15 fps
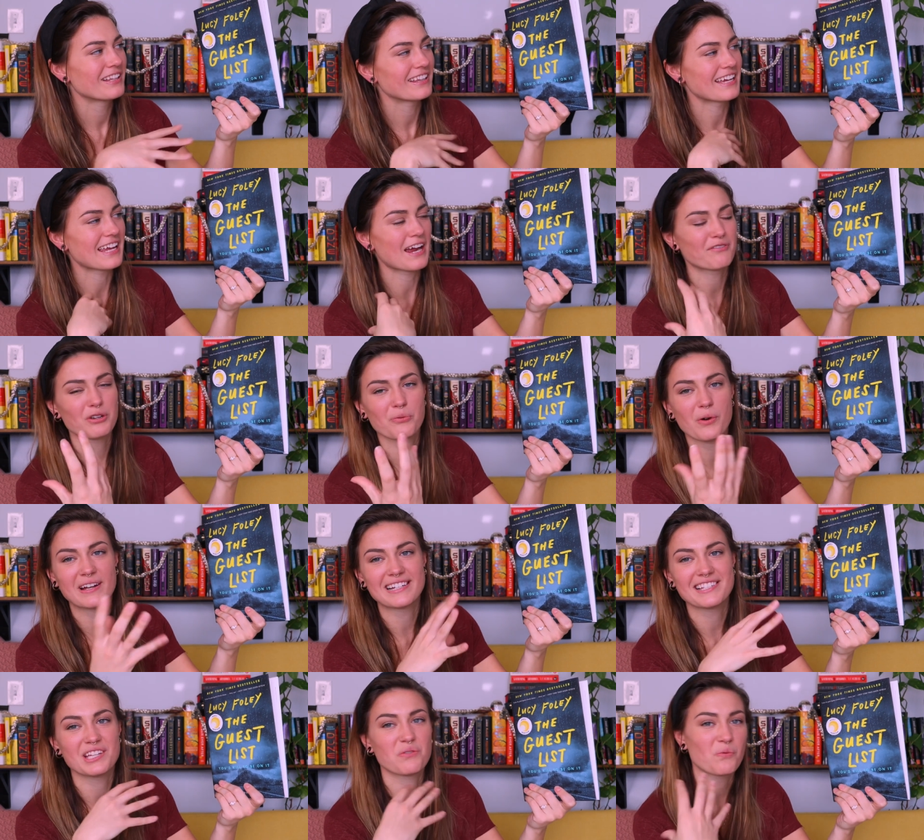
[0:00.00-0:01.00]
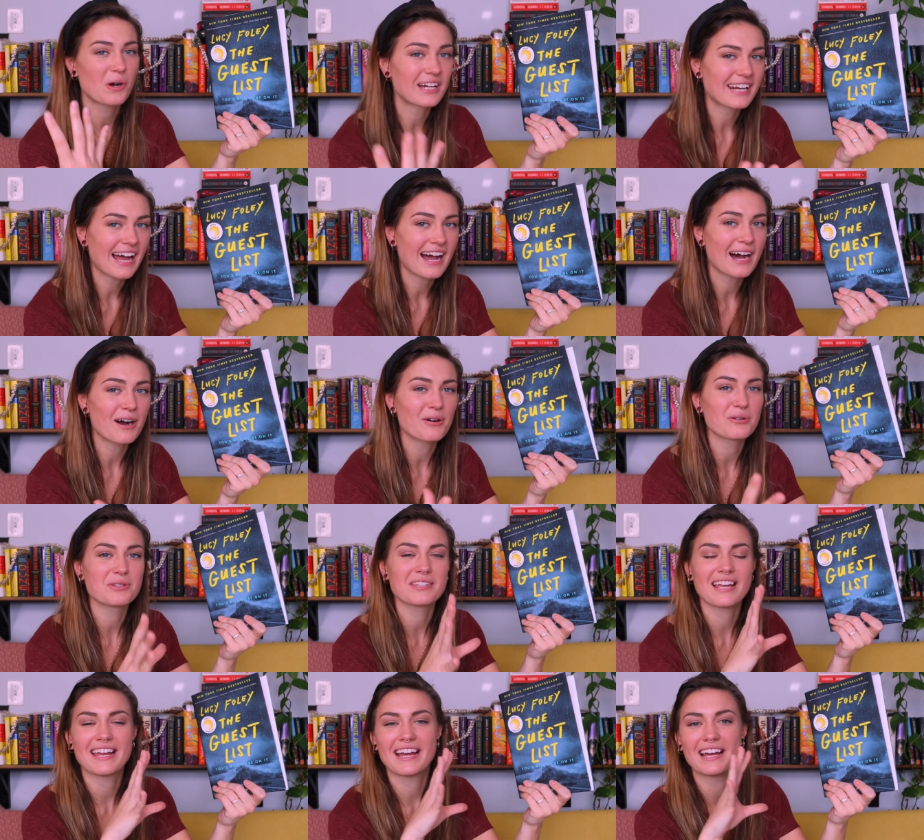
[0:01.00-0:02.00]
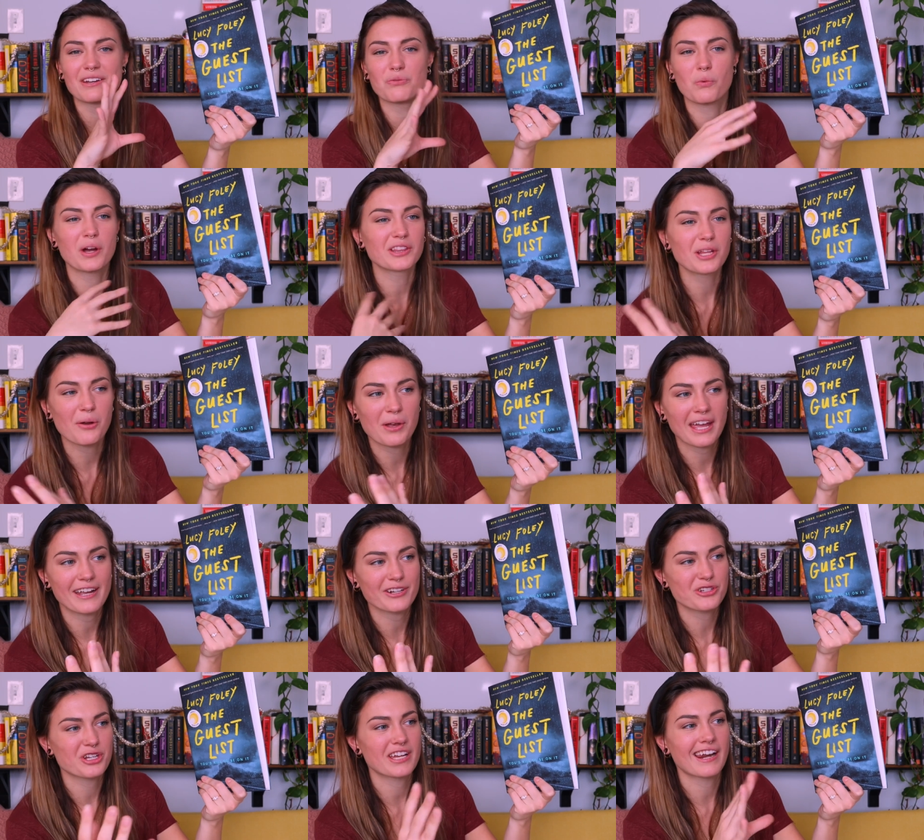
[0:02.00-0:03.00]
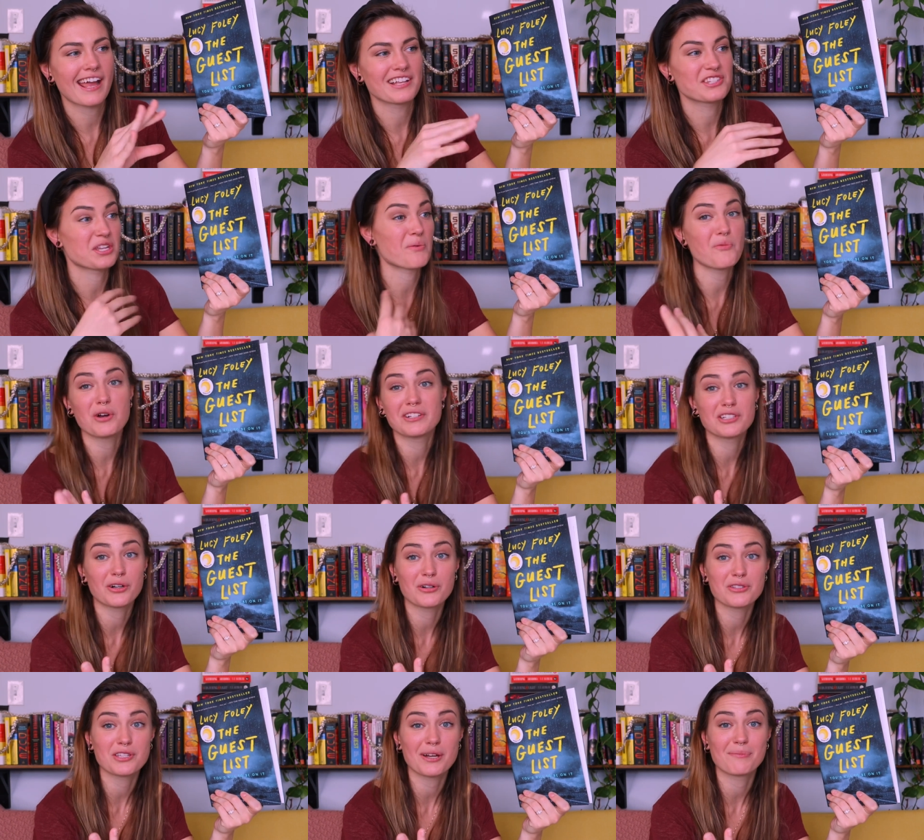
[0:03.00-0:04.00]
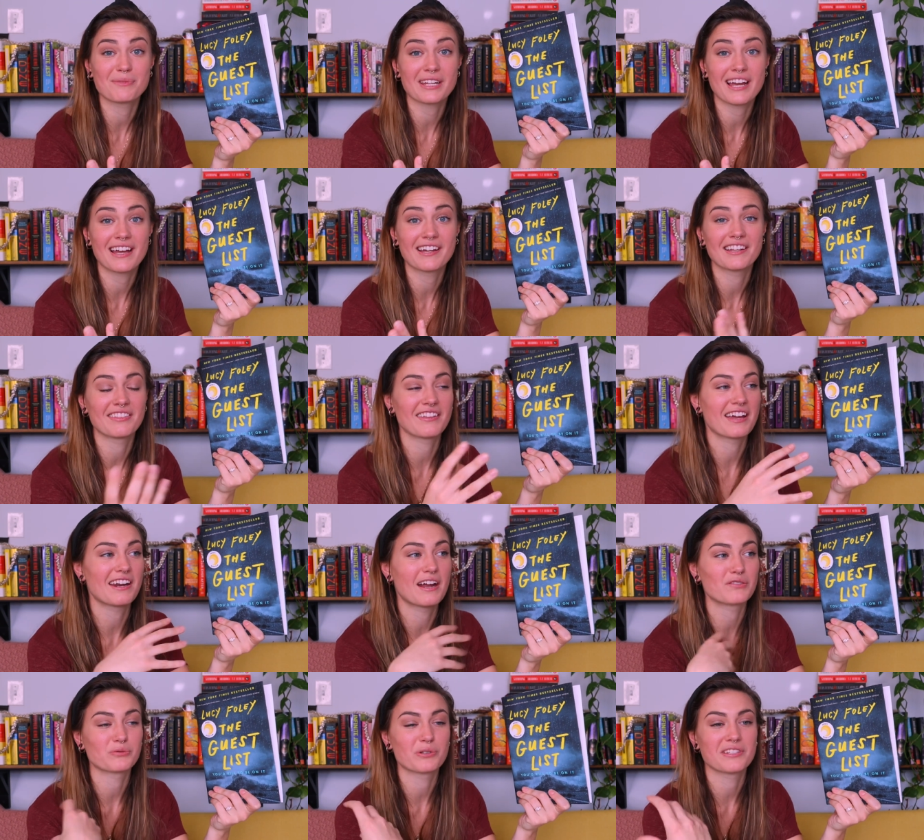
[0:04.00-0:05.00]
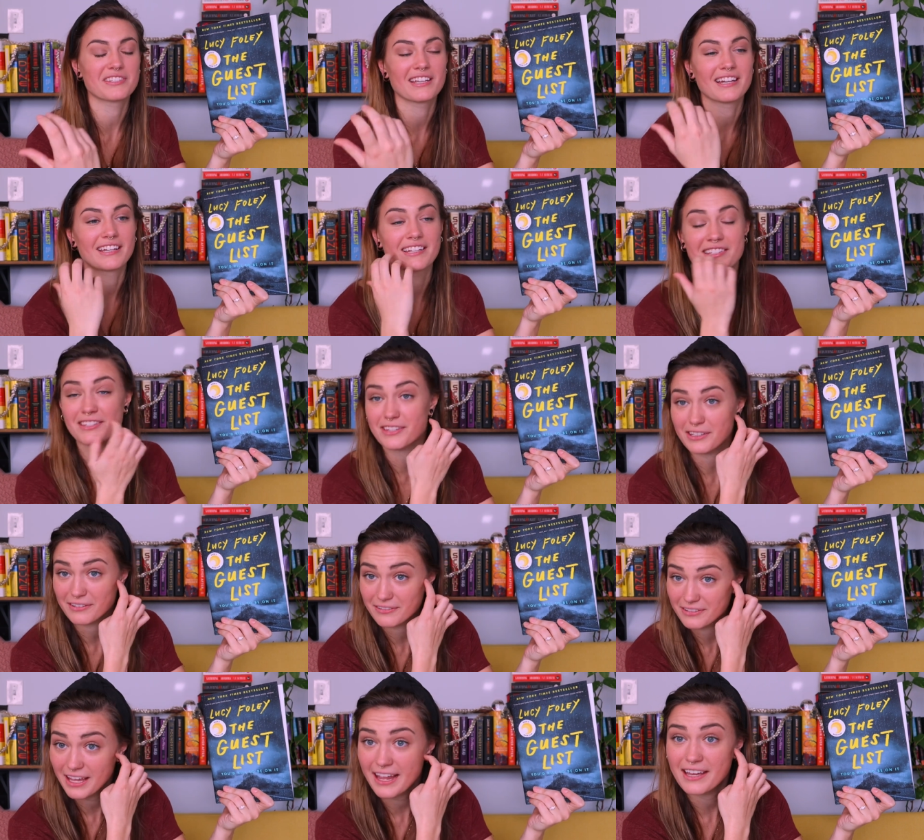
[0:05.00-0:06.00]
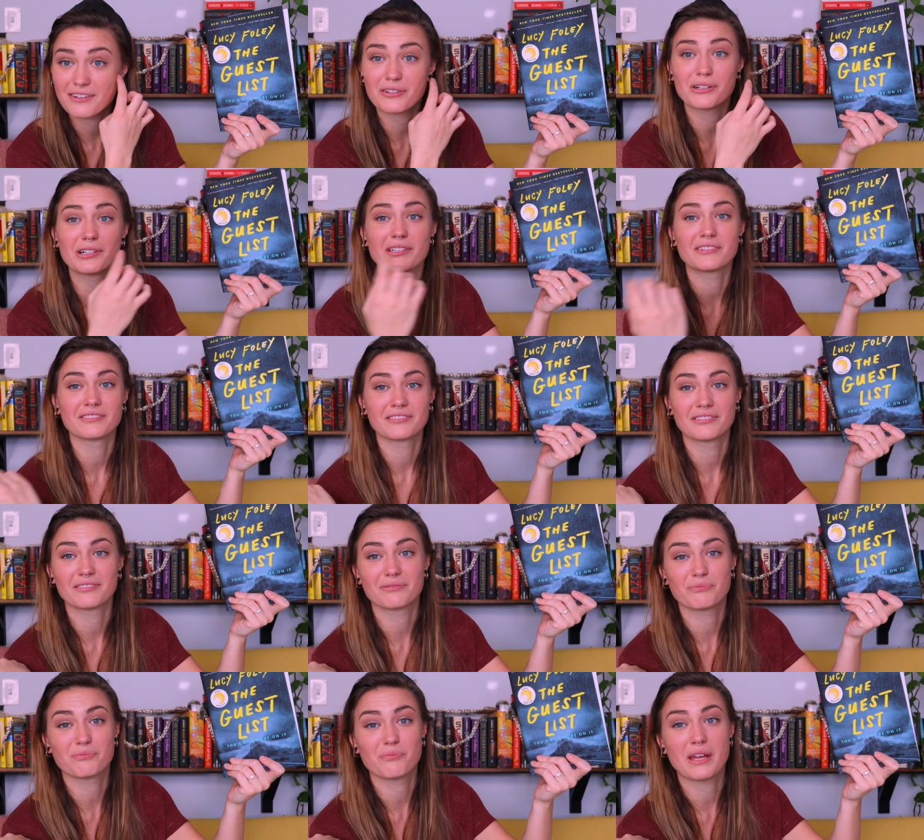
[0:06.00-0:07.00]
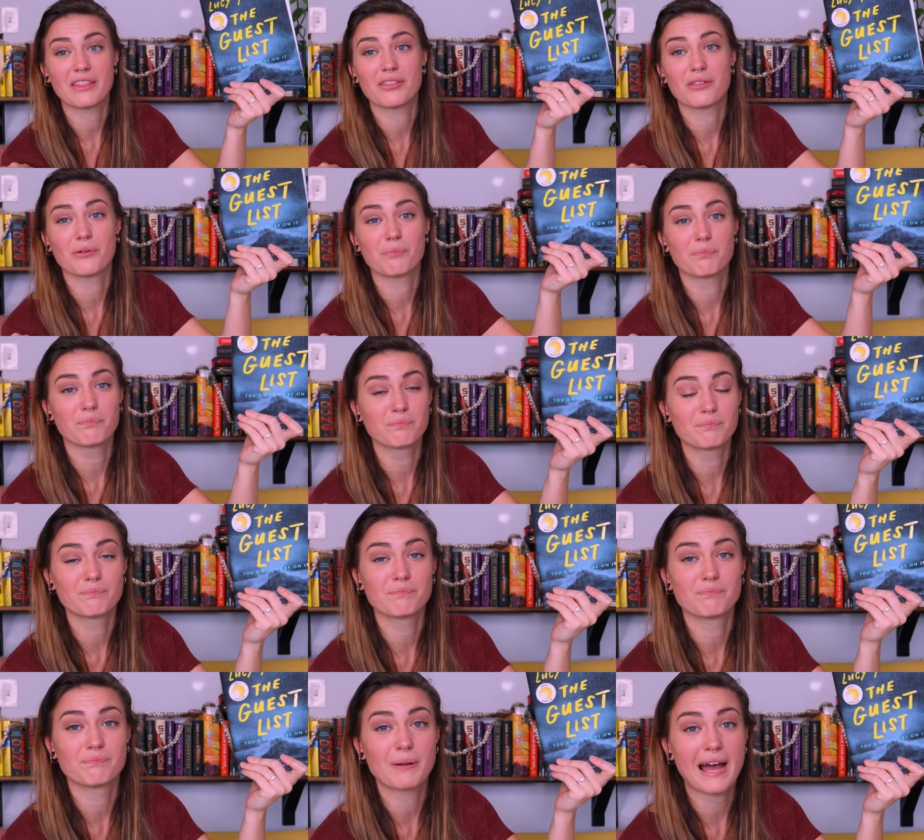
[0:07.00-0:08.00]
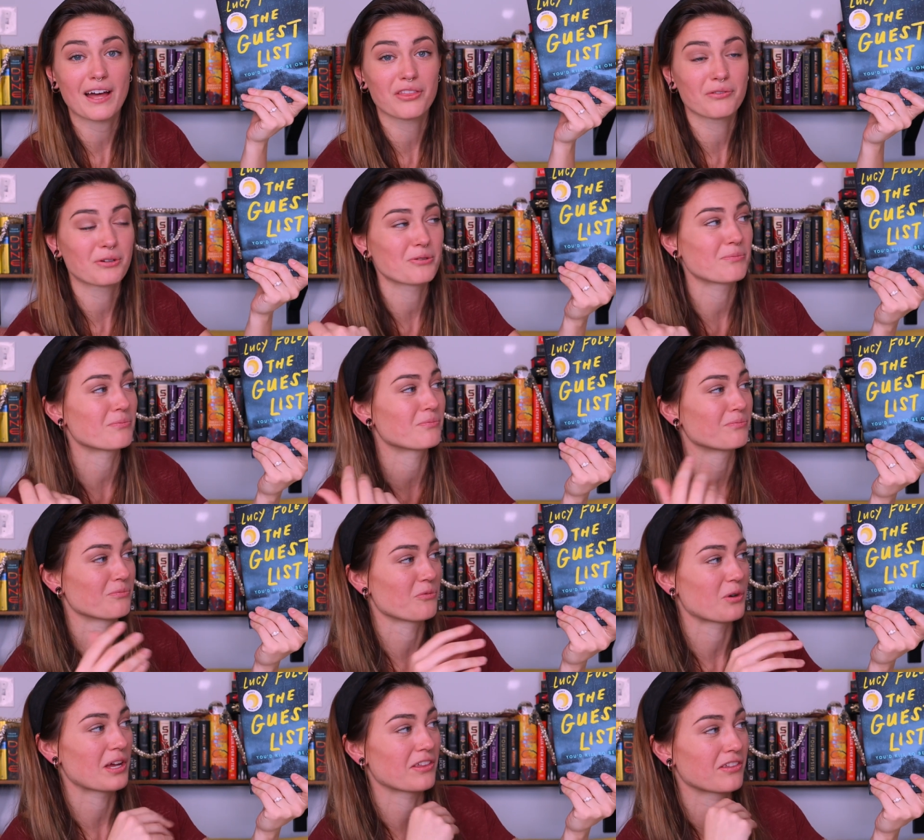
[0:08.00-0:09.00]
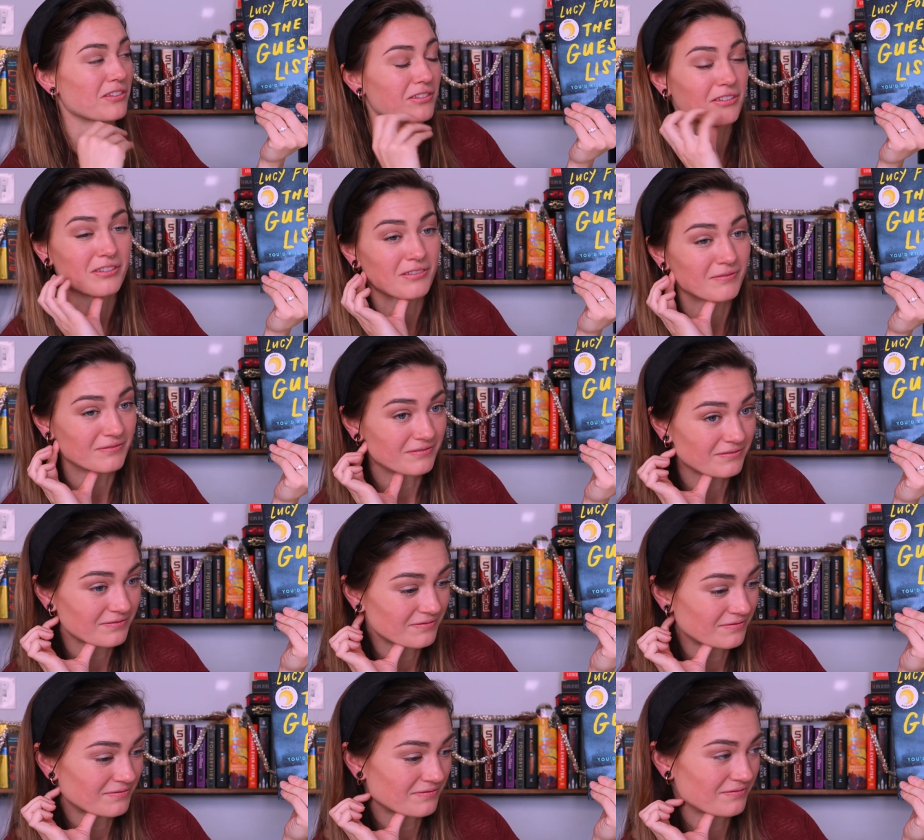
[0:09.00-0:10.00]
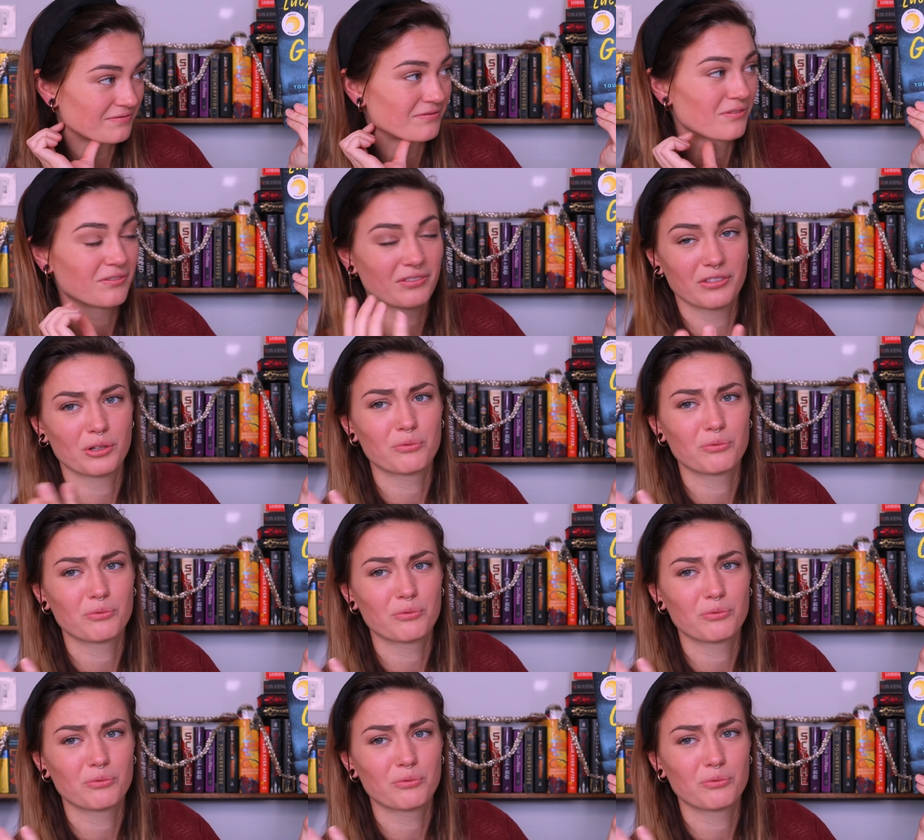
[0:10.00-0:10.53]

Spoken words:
Like, everyone is in one house and one location, someone turns up dead, and then everyone's like, it's the candle in the bathroom with the